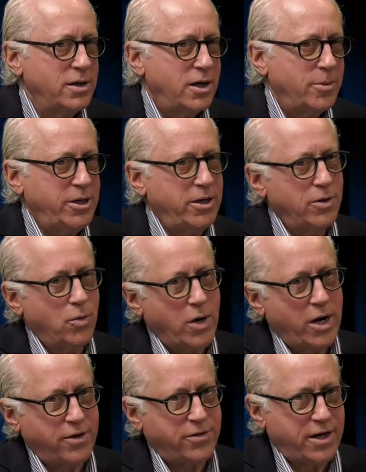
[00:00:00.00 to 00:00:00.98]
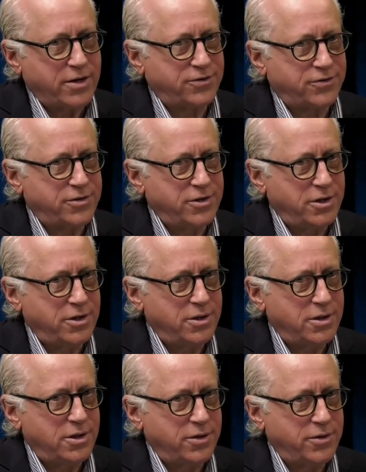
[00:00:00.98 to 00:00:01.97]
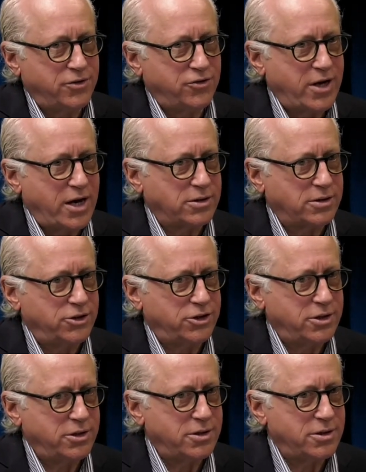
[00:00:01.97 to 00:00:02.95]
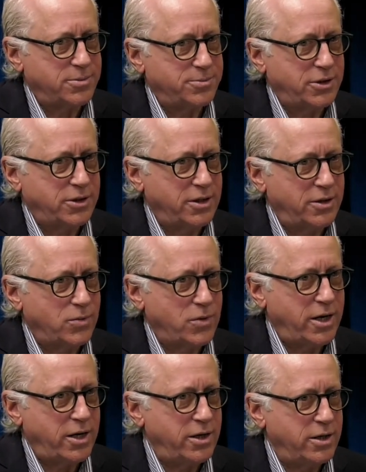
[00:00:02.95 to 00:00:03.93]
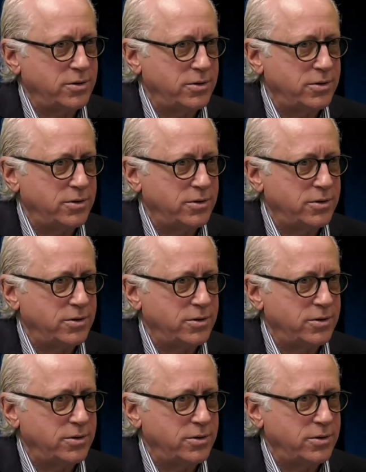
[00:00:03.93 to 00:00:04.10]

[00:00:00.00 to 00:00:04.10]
I mean, in a way, that's the challenge here, but in a way, it,